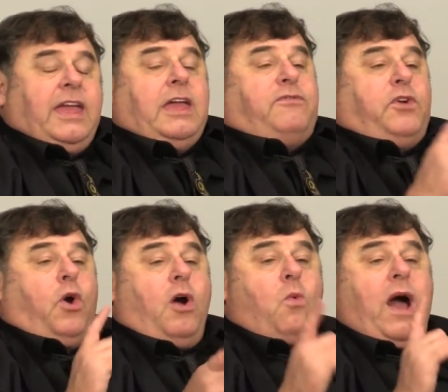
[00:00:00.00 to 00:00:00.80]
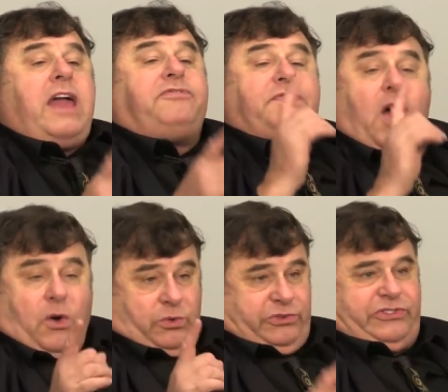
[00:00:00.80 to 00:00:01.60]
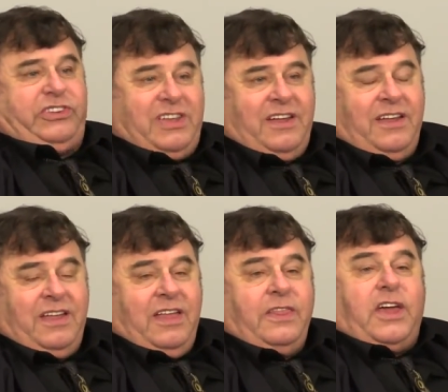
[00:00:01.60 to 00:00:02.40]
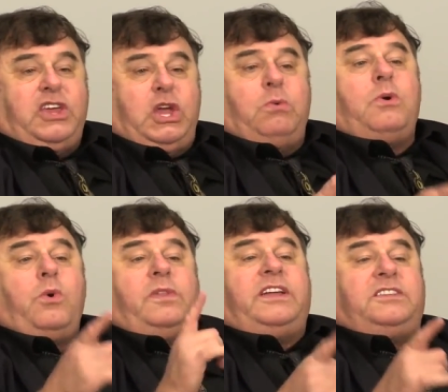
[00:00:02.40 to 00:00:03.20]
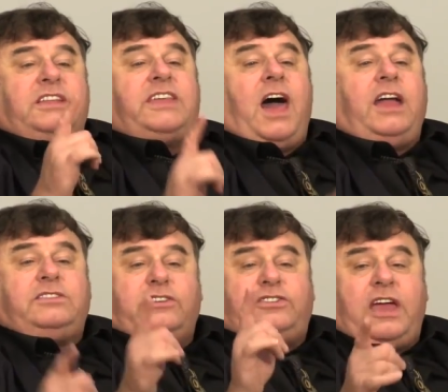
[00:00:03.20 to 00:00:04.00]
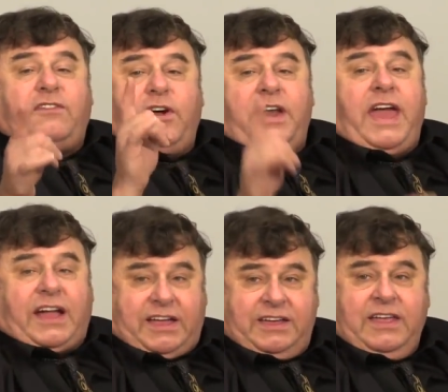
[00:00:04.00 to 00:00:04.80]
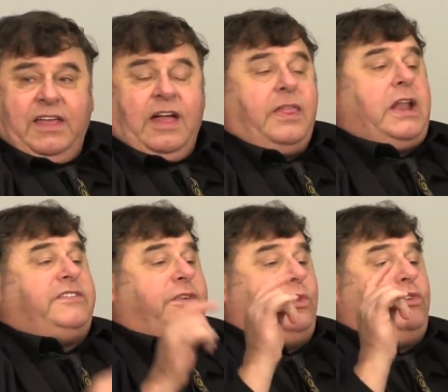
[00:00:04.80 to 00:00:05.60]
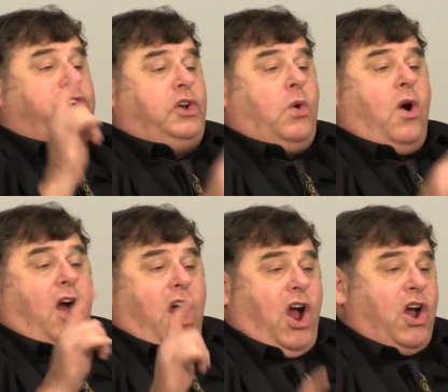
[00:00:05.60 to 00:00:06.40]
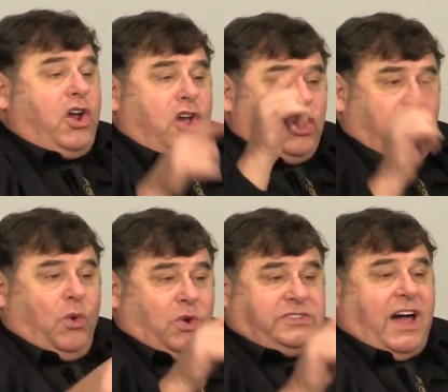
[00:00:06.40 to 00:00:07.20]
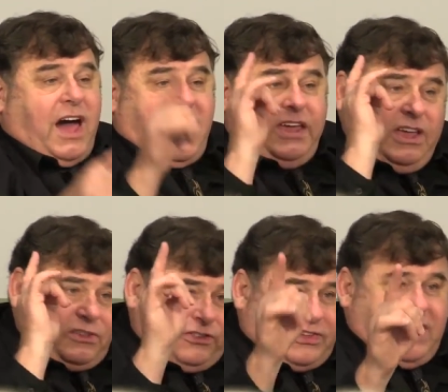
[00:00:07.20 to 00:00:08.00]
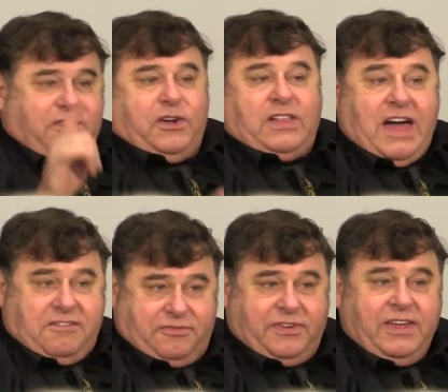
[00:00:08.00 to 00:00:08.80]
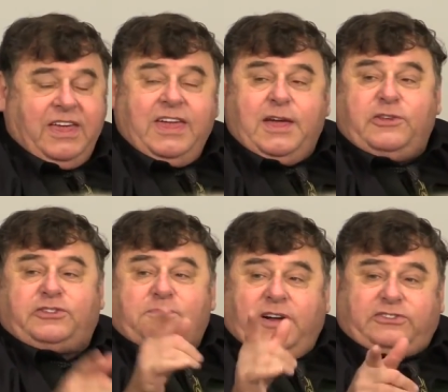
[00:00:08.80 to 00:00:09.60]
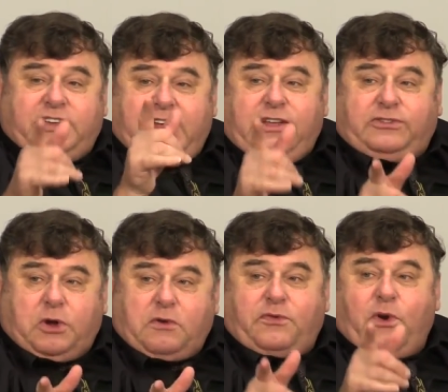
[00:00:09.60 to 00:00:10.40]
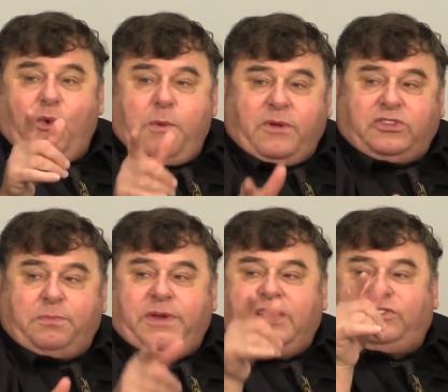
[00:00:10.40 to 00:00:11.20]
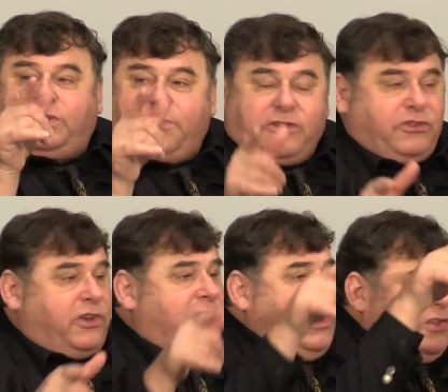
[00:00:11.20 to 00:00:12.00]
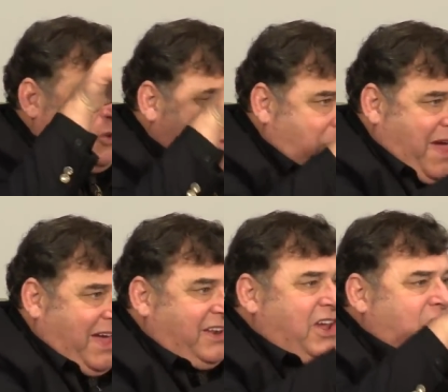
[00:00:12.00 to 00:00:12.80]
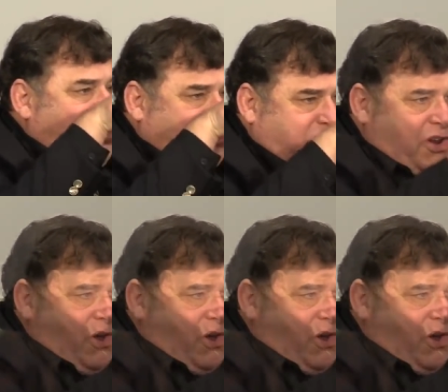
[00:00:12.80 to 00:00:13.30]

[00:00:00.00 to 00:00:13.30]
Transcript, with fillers: If your wife knows that you were willing to die to save her neck, that if it was you or her, you would die to save her life. It is much easier for a woman to be in submission to a man who she